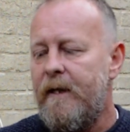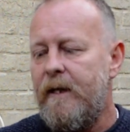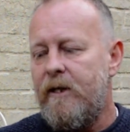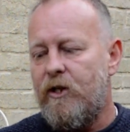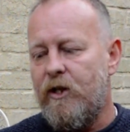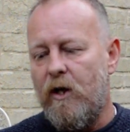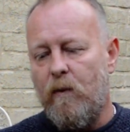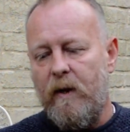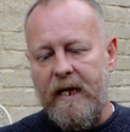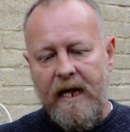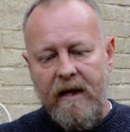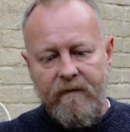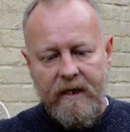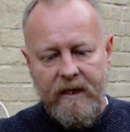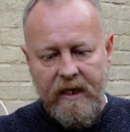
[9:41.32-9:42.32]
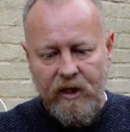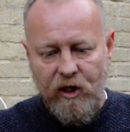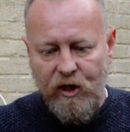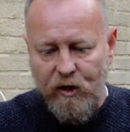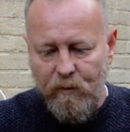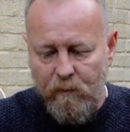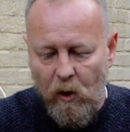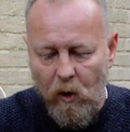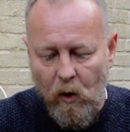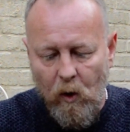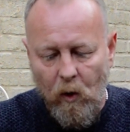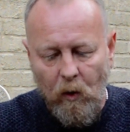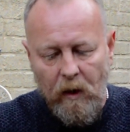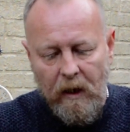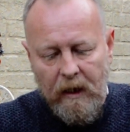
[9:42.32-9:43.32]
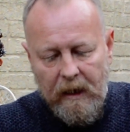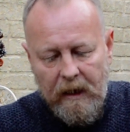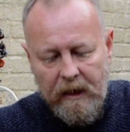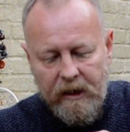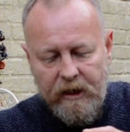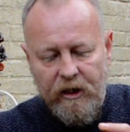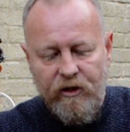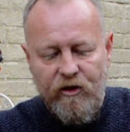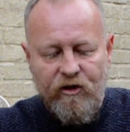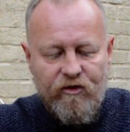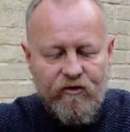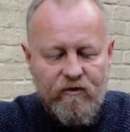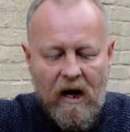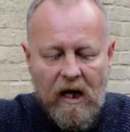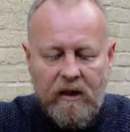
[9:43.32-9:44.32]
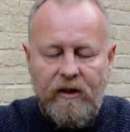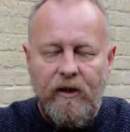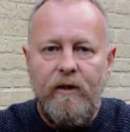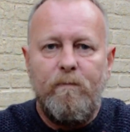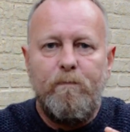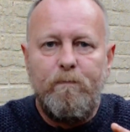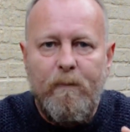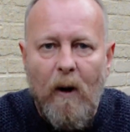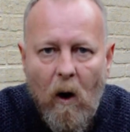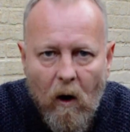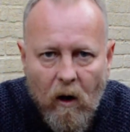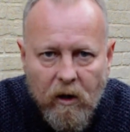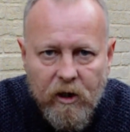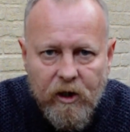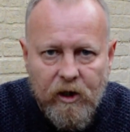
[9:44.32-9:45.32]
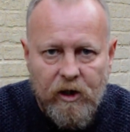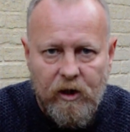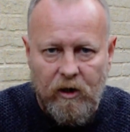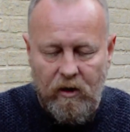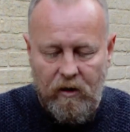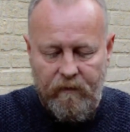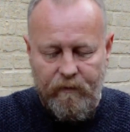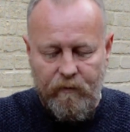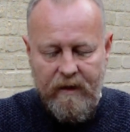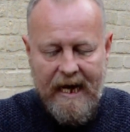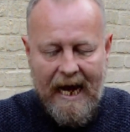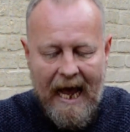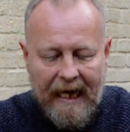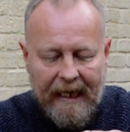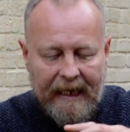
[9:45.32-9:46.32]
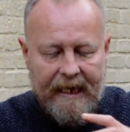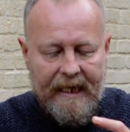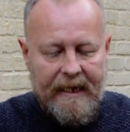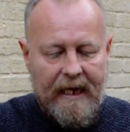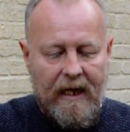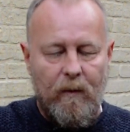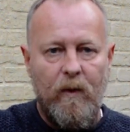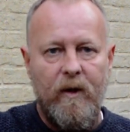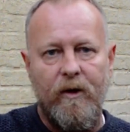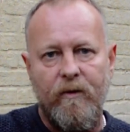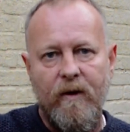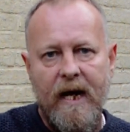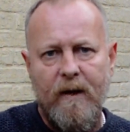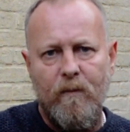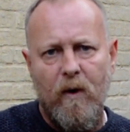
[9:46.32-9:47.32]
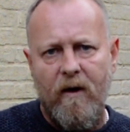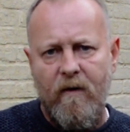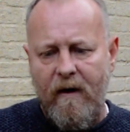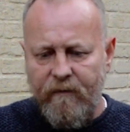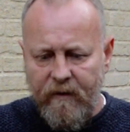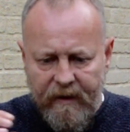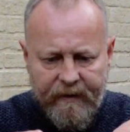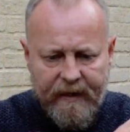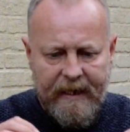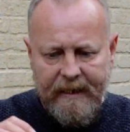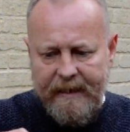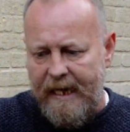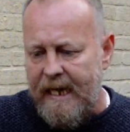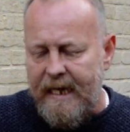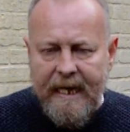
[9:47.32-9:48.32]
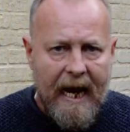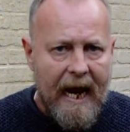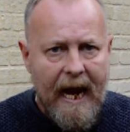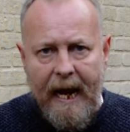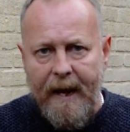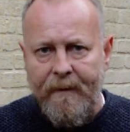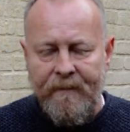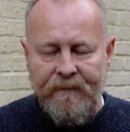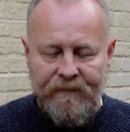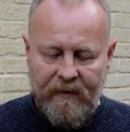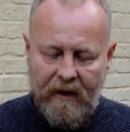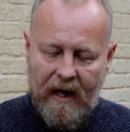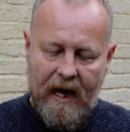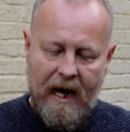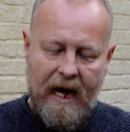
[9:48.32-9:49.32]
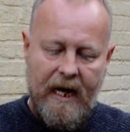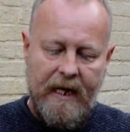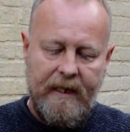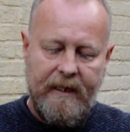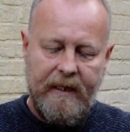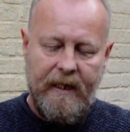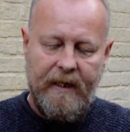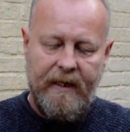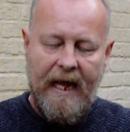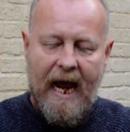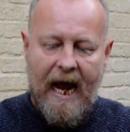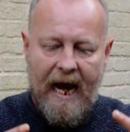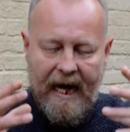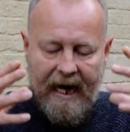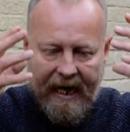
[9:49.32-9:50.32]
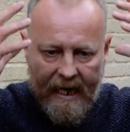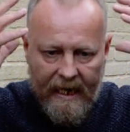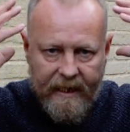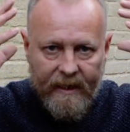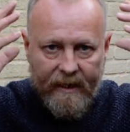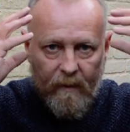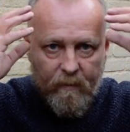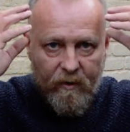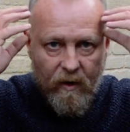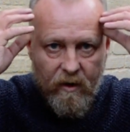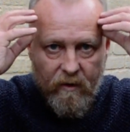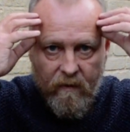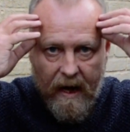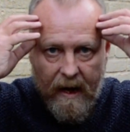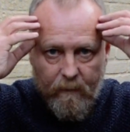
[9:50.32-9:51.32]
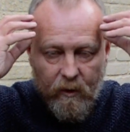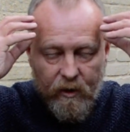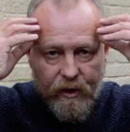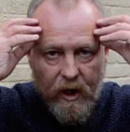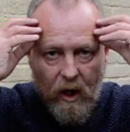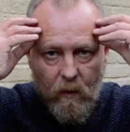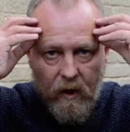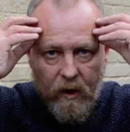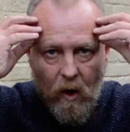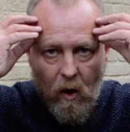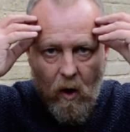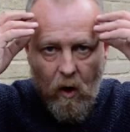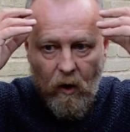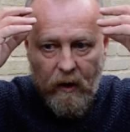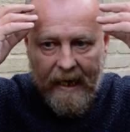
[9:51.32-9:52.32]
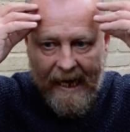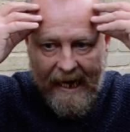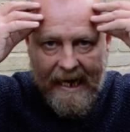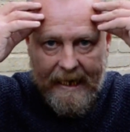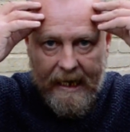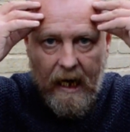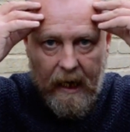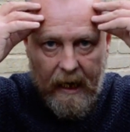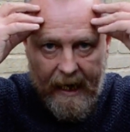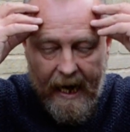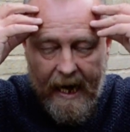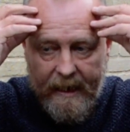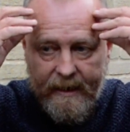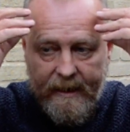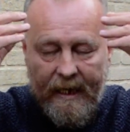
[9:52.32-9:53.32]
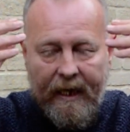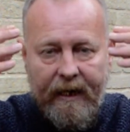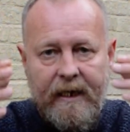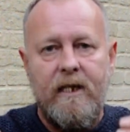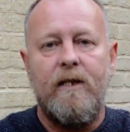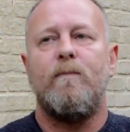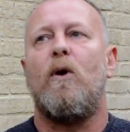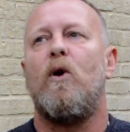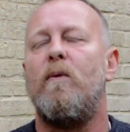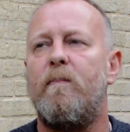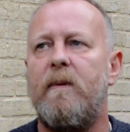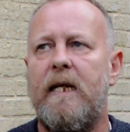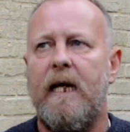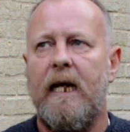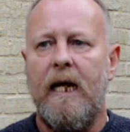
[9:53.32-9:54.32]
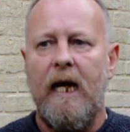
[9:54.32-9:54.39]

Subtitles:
So we live in this small constructed box of reality that we're in, where everything's in there, and that is the program what's going on in our heads. Now this might be